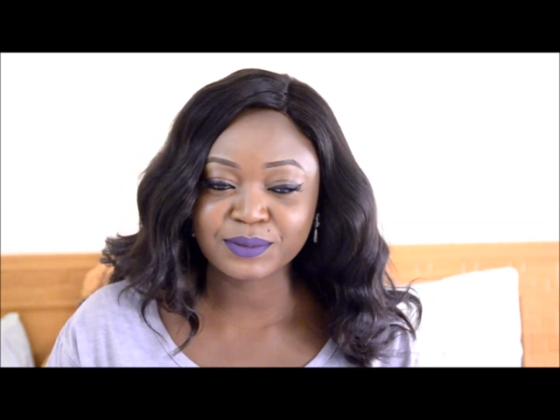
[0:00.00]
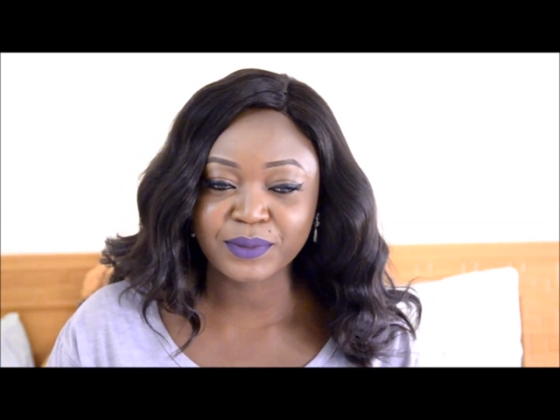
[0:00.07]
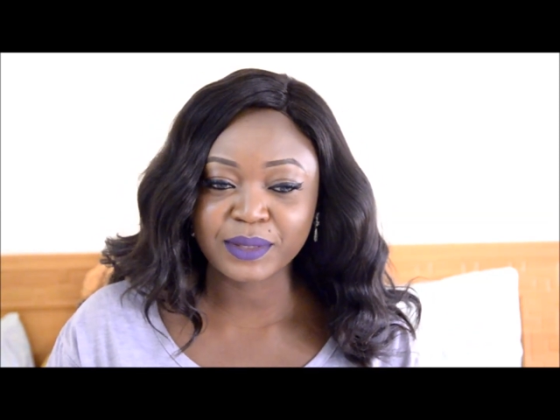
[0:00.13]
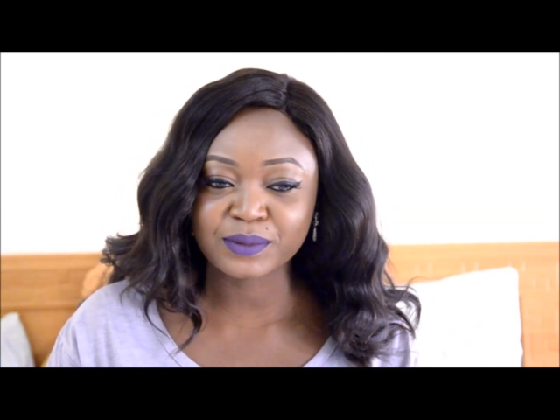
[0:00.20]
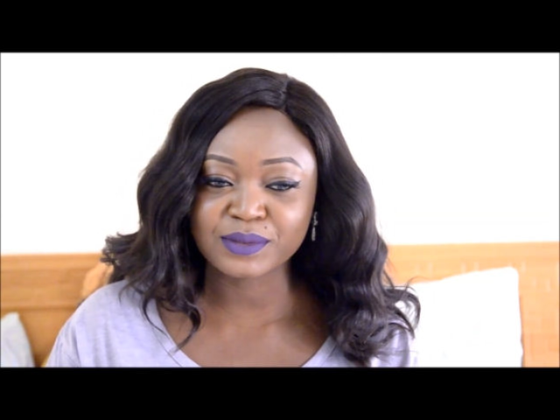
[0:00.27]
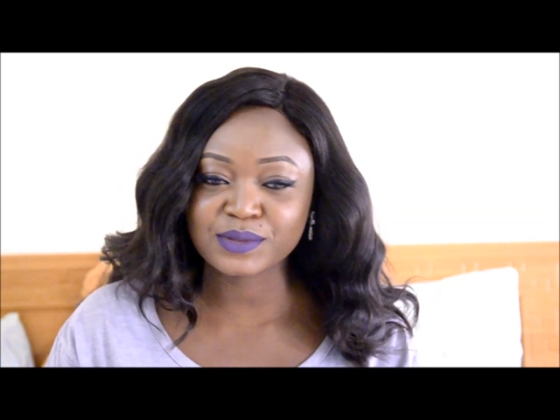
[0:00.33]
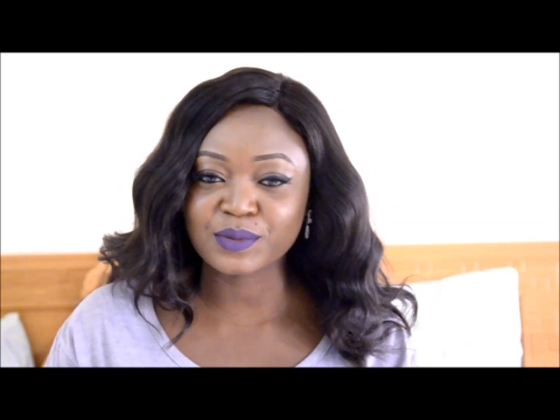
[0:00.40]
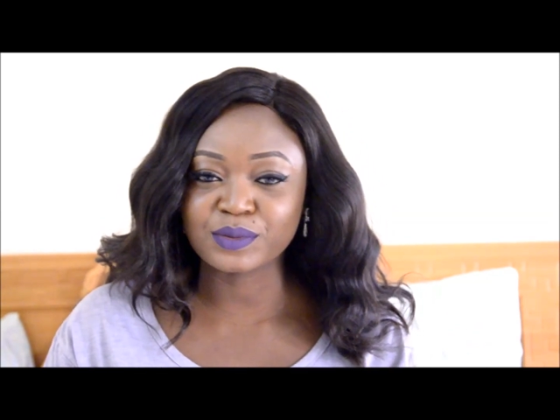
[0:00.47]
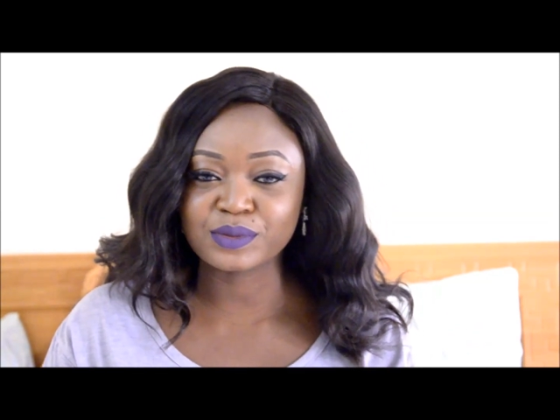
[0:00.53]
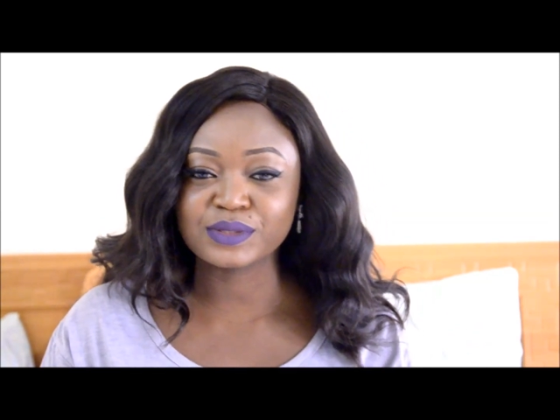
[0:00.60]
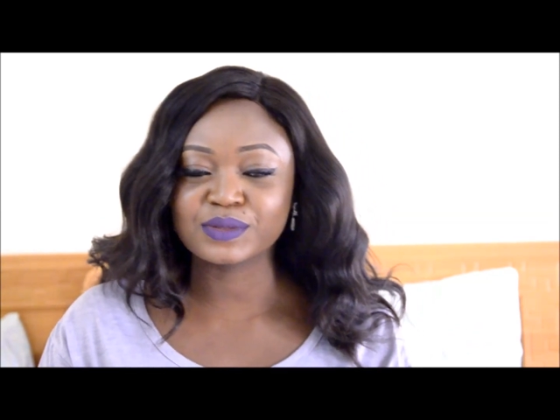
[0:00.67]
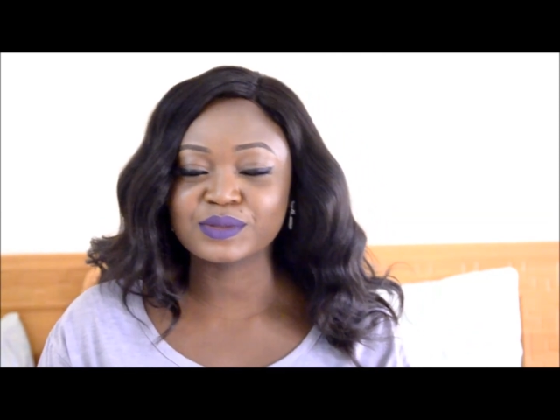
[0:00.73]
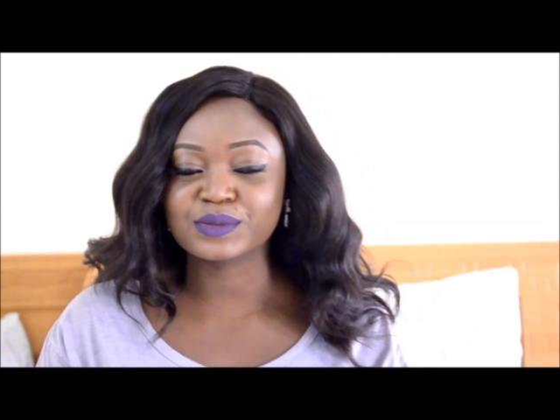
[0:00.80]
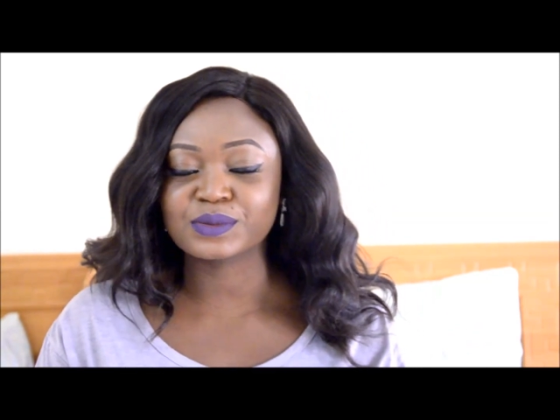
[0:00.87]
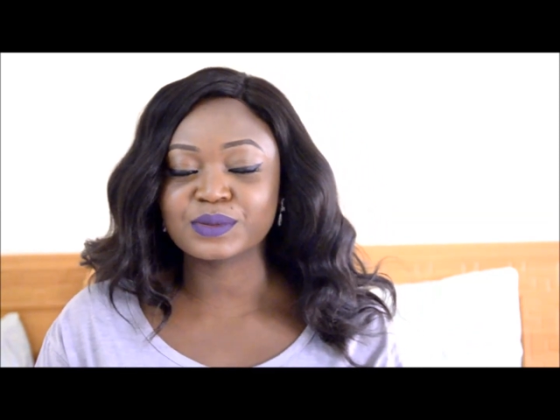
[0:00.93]
where I was
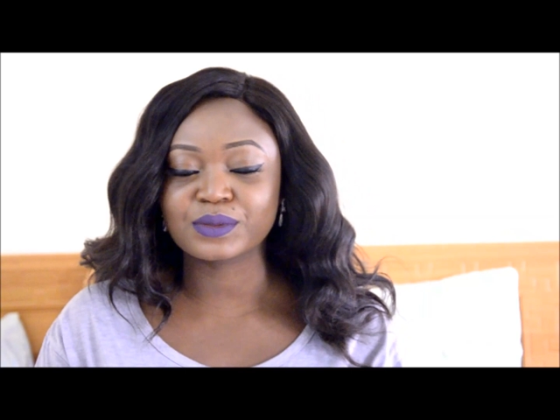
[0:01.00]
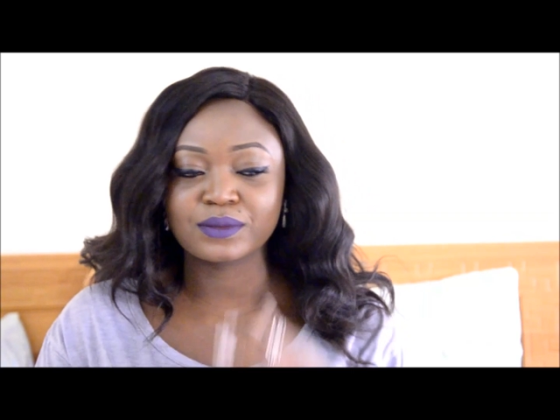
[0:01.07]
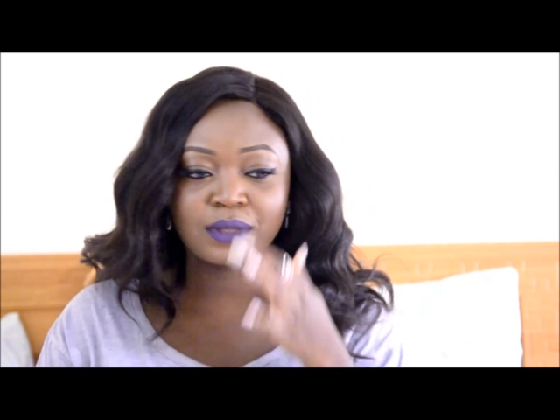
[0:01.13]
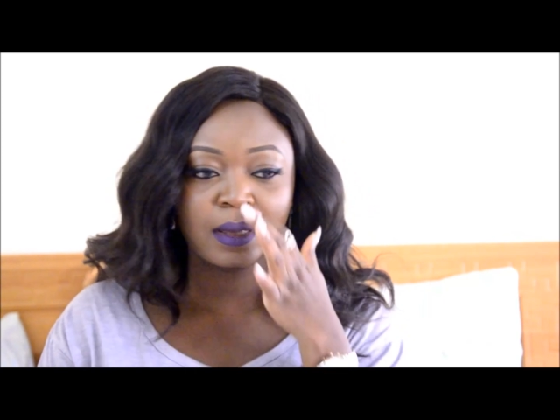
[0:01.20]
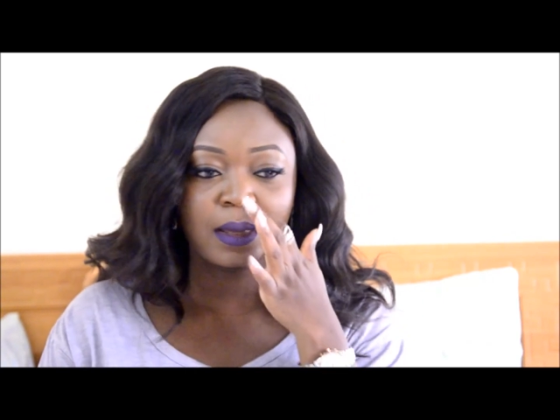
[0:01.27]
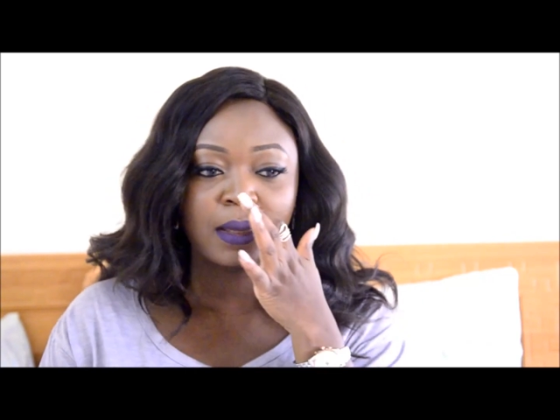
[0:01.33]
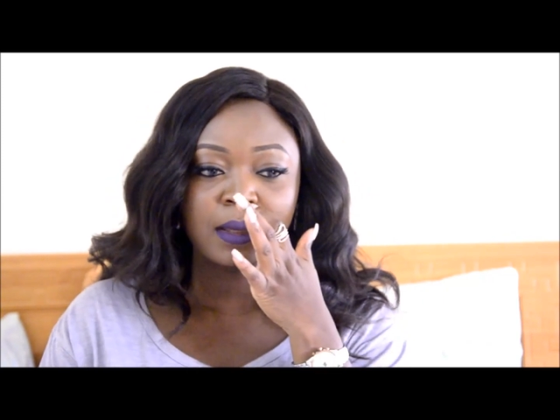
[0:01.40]
going through.